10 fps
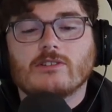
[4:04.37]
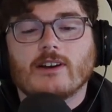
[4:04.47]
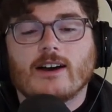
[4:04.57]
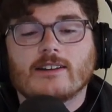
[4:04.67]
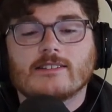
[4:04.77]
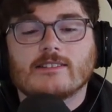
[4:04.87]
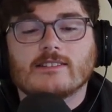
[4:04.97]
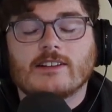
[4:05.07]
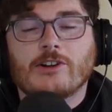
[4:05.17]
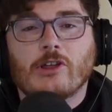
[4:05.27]
guys
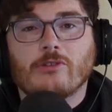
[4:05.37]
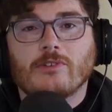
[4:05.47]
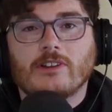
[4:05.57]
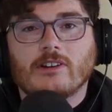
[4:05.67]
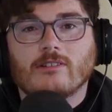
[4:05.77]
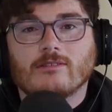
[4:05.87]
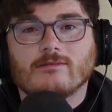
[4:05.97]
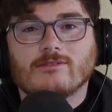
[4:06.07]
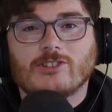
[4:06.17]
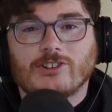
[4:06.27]
in another video.
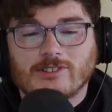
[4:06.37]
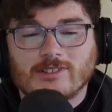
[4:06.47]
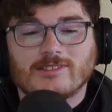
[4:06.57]
Cheers.